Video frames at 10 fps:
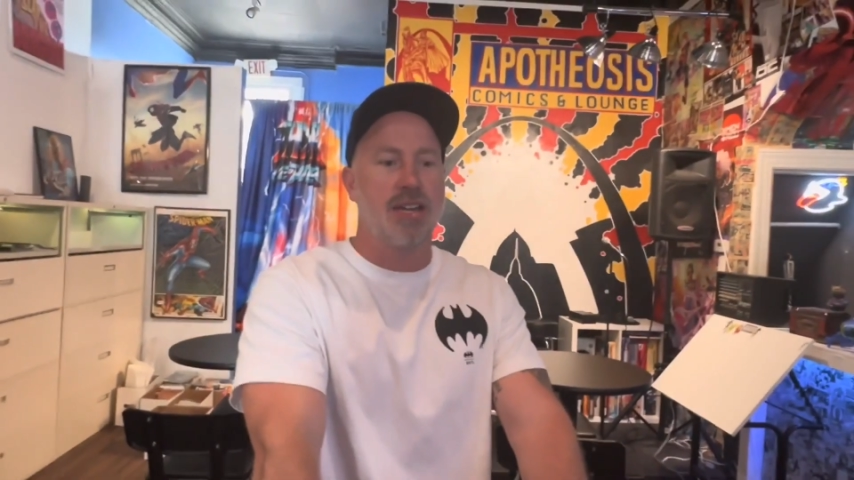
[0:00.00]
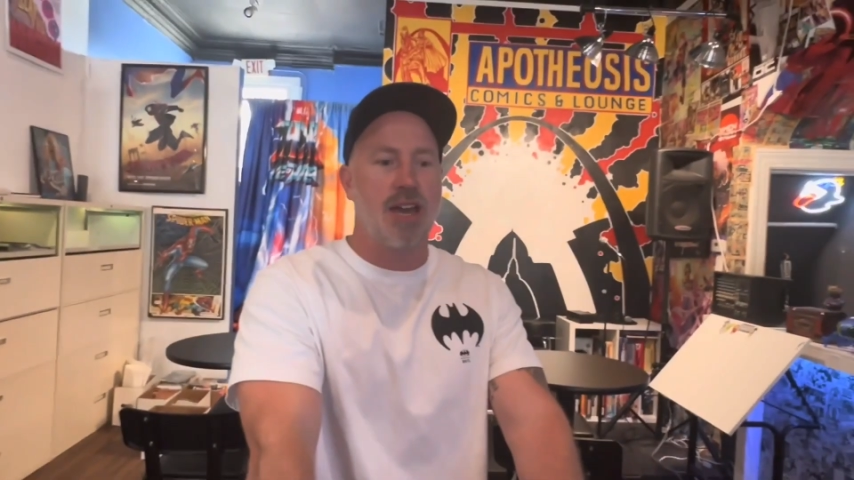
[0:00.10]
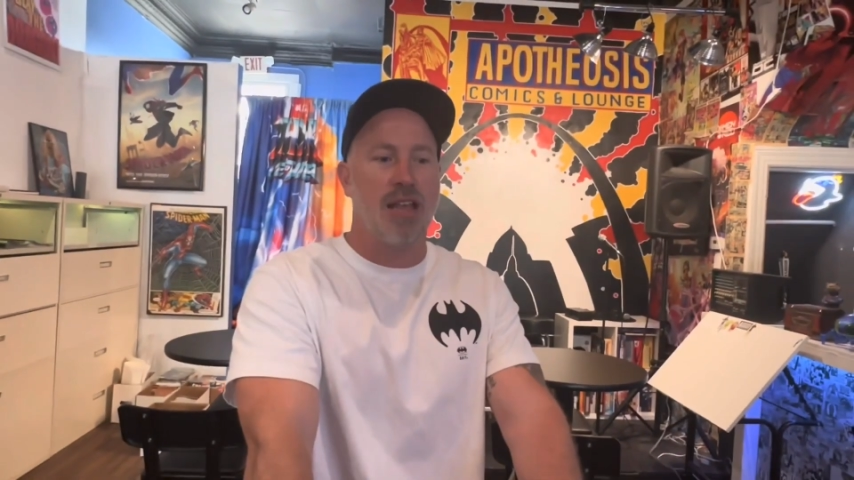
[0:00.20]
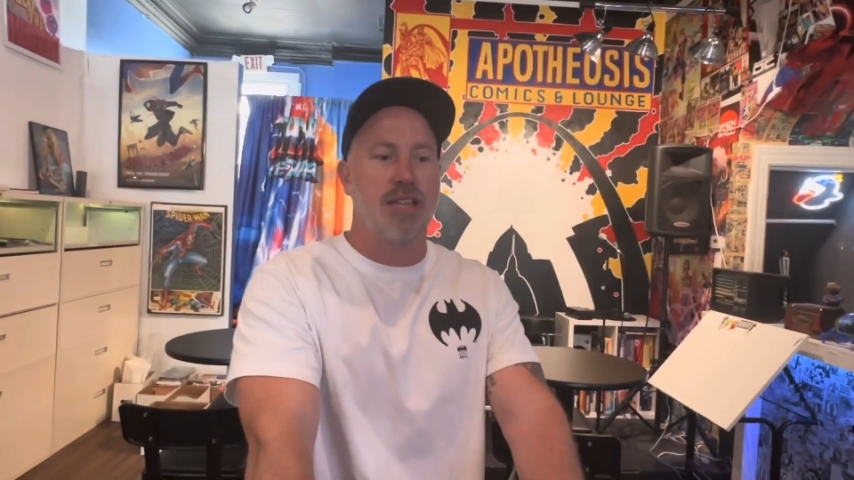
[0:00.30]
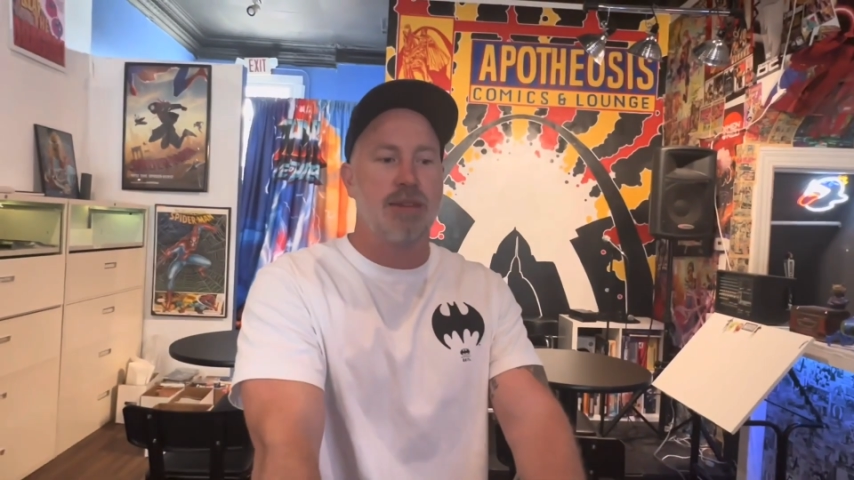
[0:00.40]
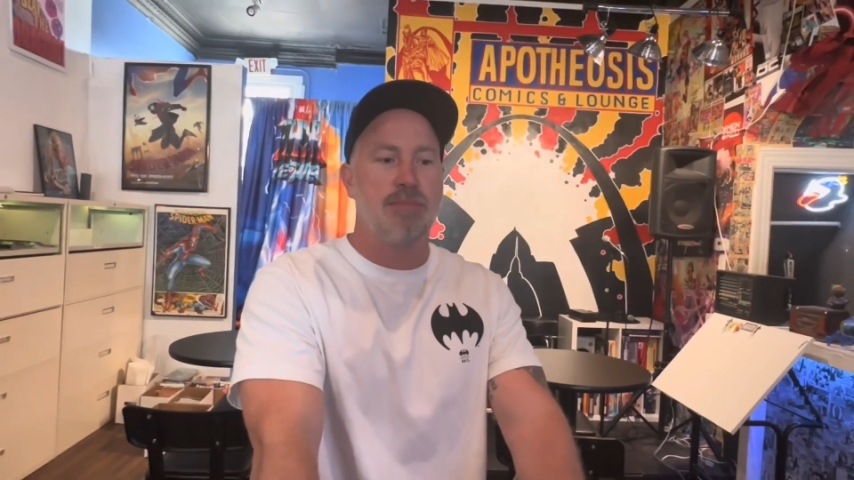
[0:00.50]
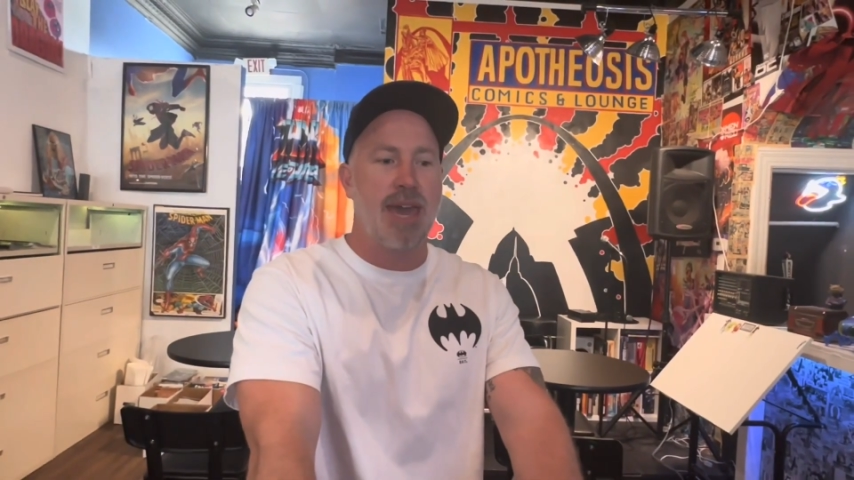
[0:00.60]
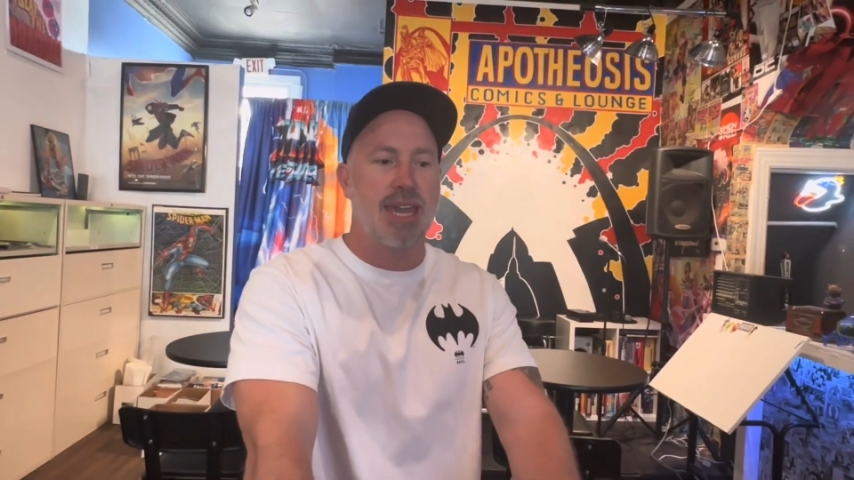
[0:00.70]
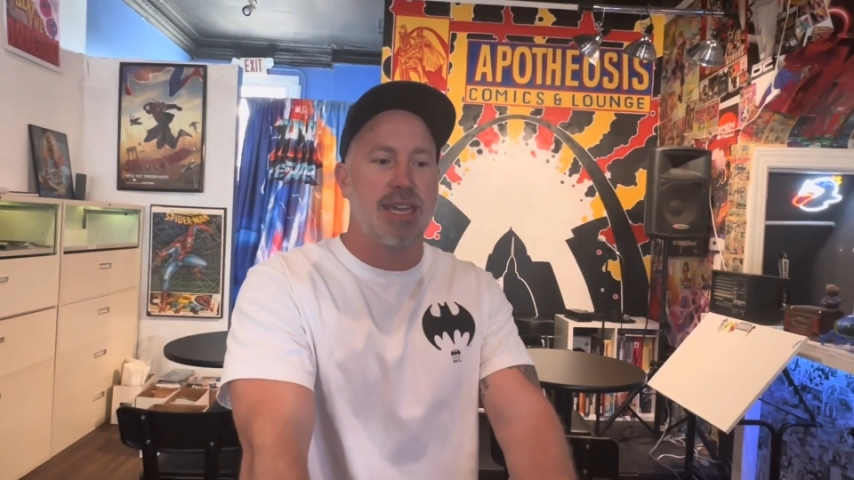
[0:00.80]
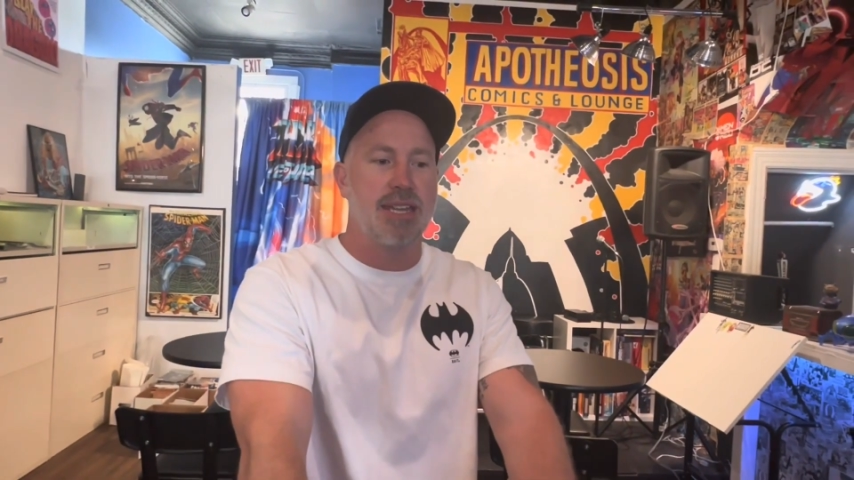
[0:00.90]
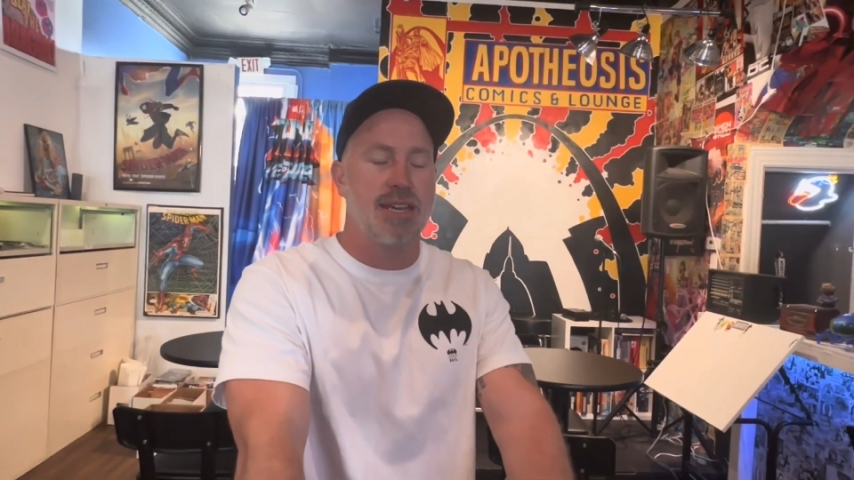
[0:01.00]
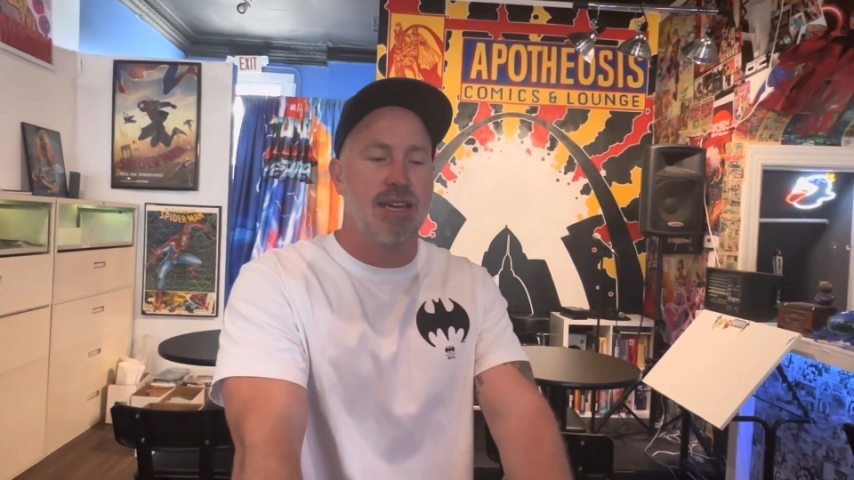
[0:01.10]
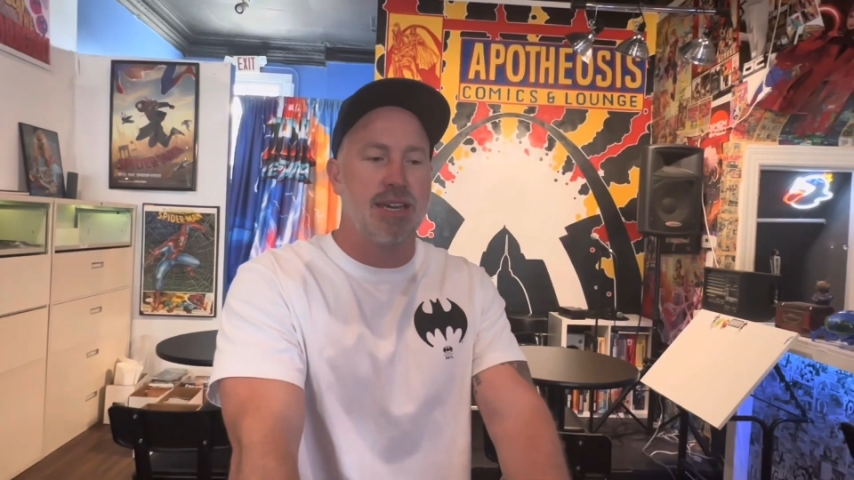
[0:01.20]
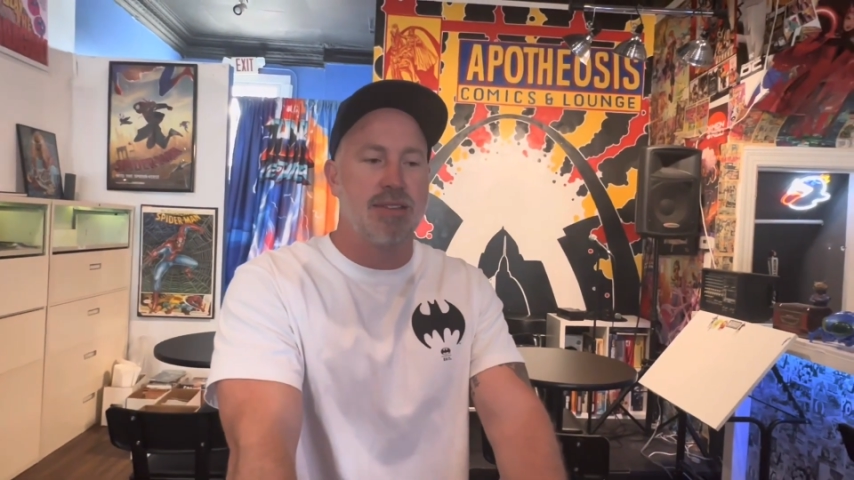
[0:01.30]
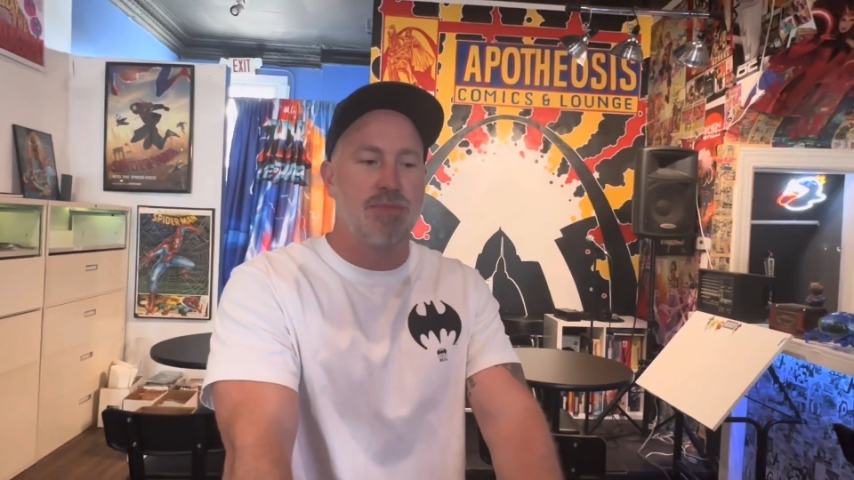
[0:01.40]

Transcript: colony back in, uh,